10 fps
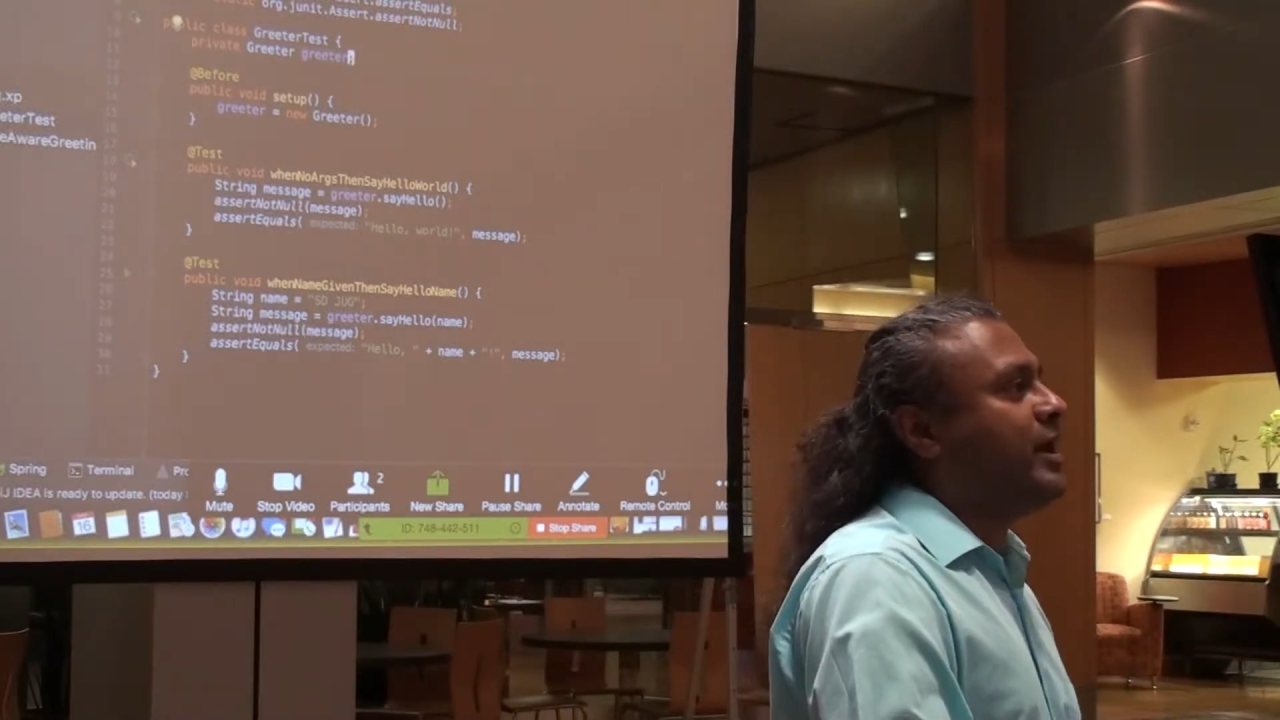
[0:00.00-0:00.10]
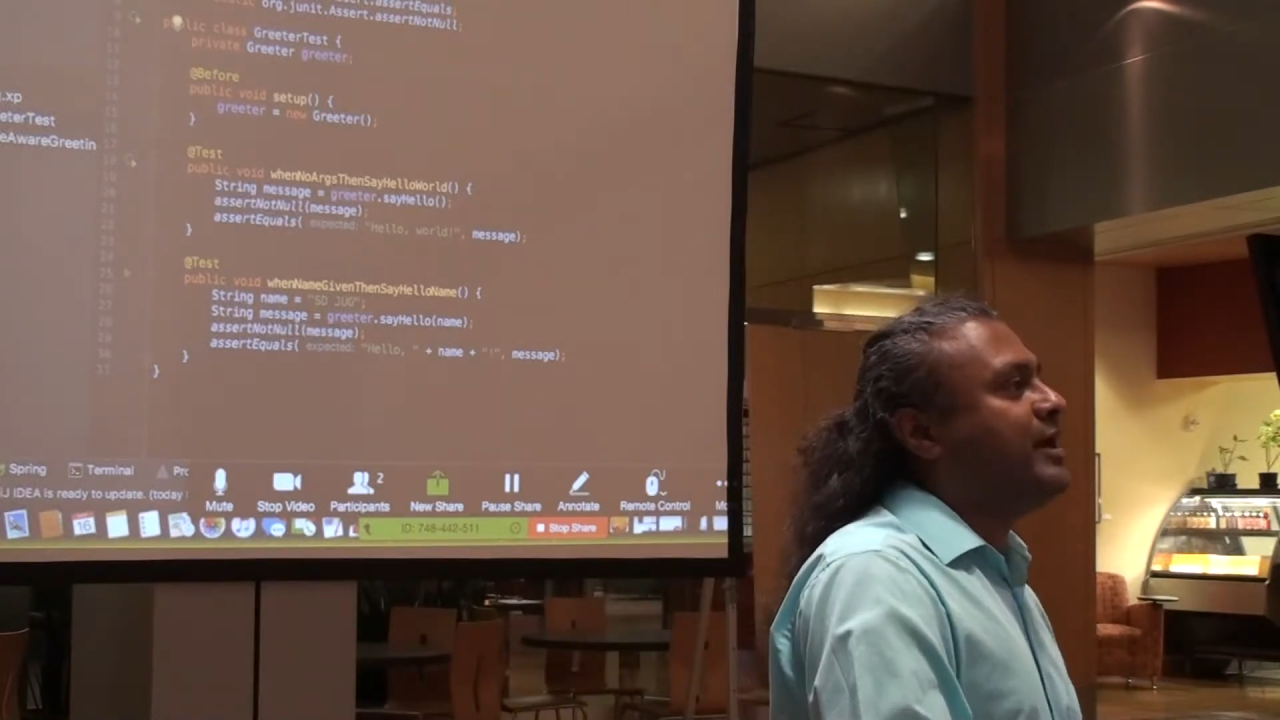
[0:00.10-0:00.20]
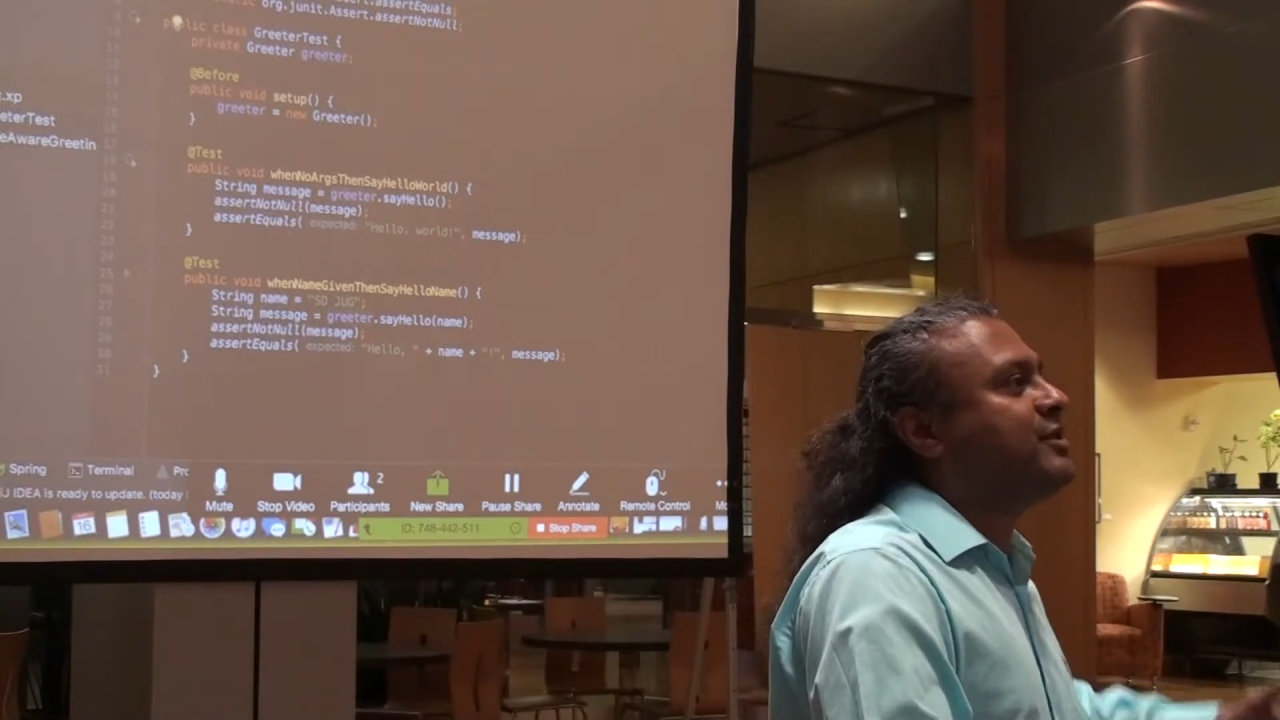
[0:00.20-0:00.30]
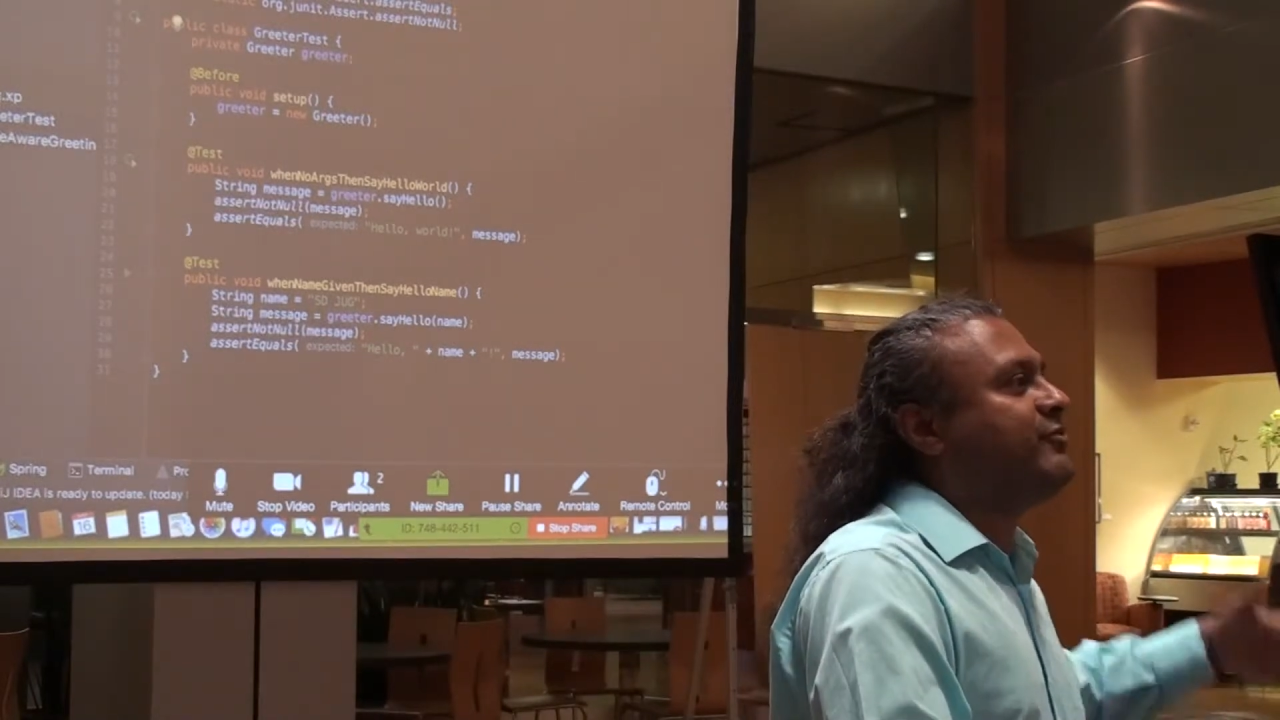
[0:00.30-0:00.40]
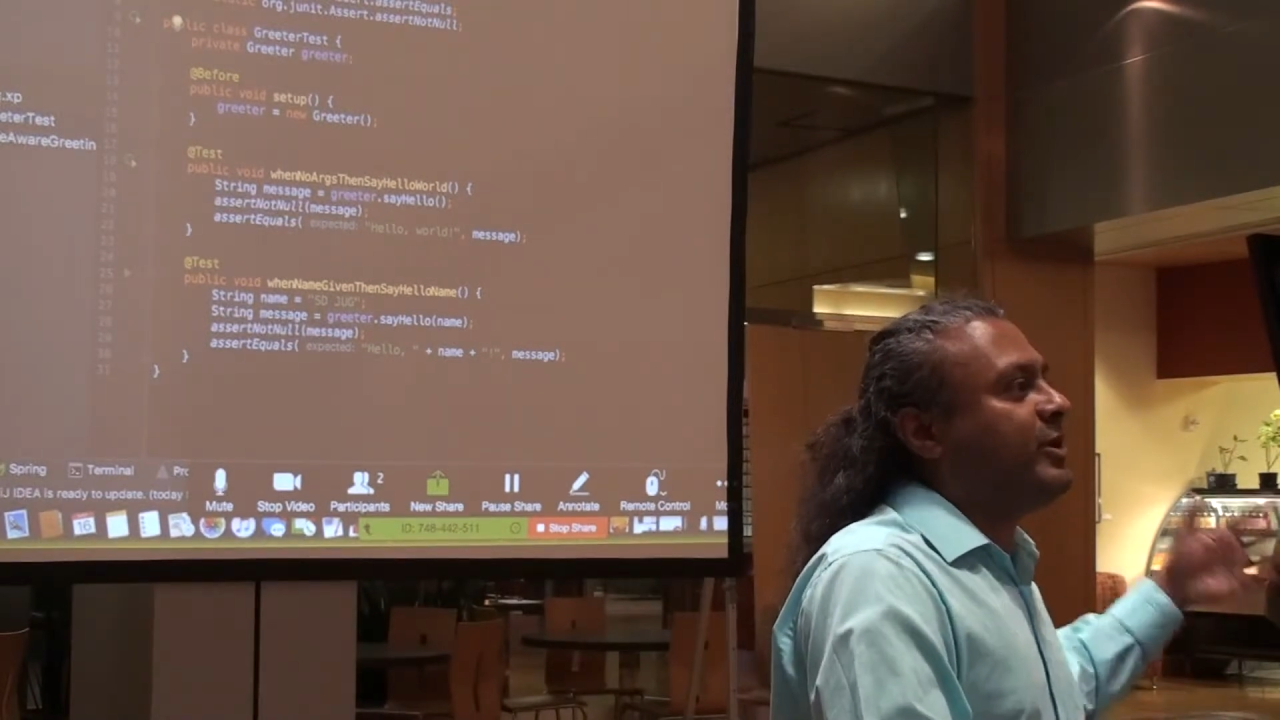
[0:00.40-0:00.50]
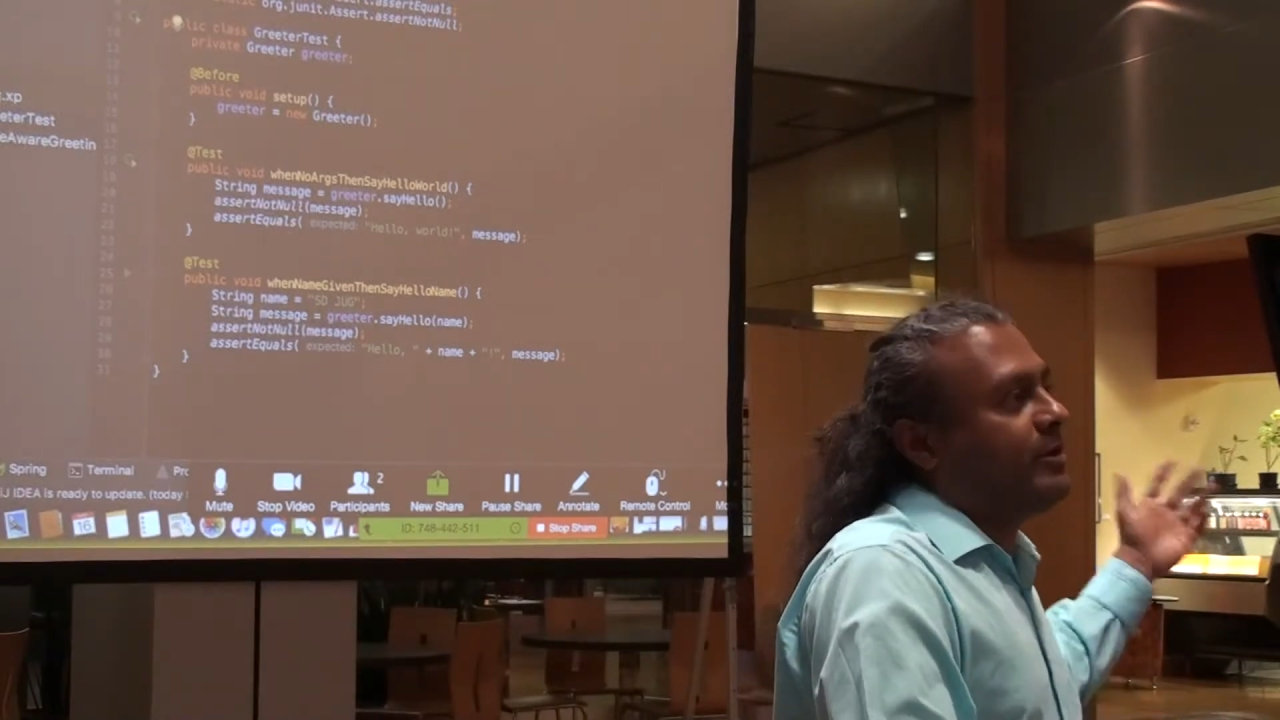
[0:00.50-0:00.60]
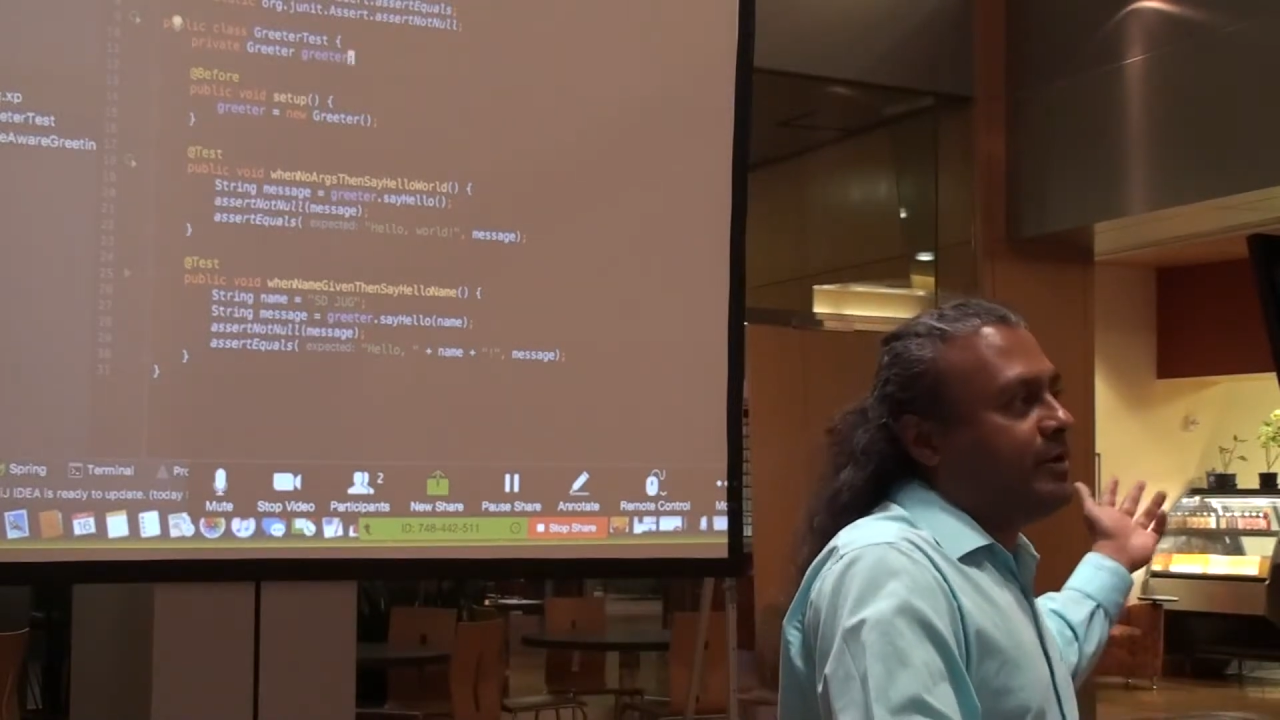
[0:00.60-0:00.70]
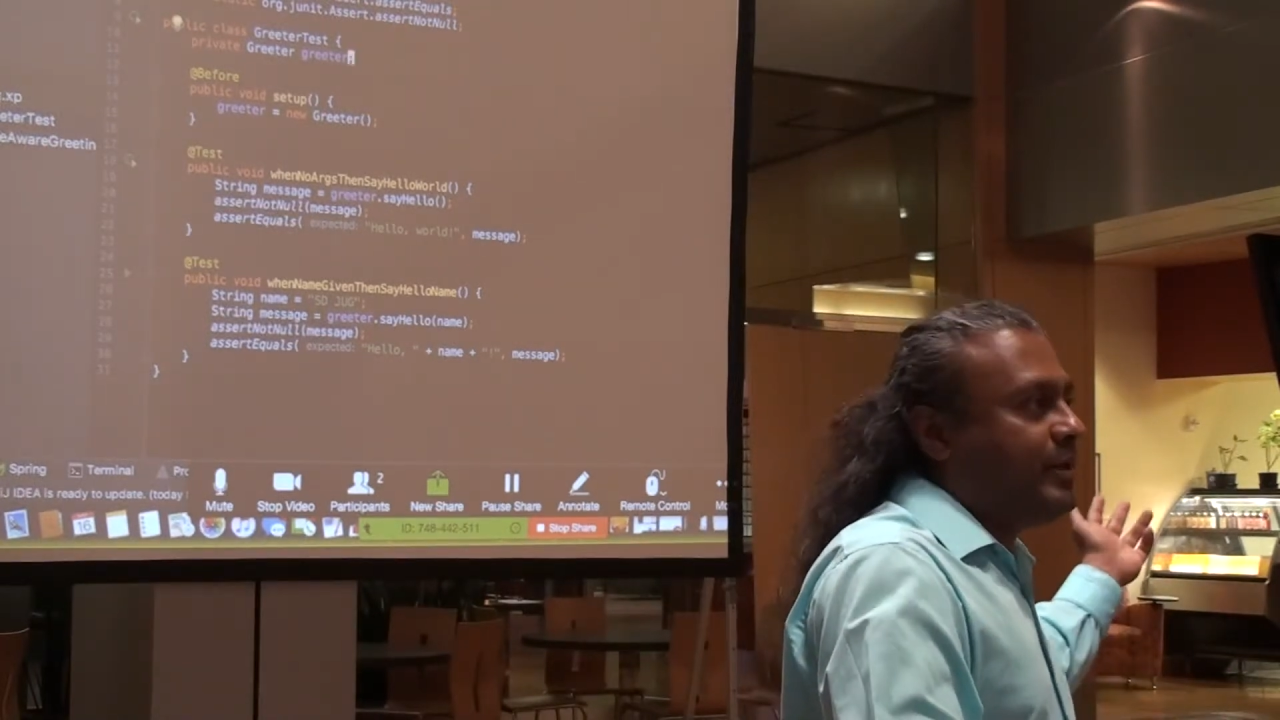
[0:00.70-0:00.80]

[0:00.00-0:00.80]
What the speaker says: It's a failure in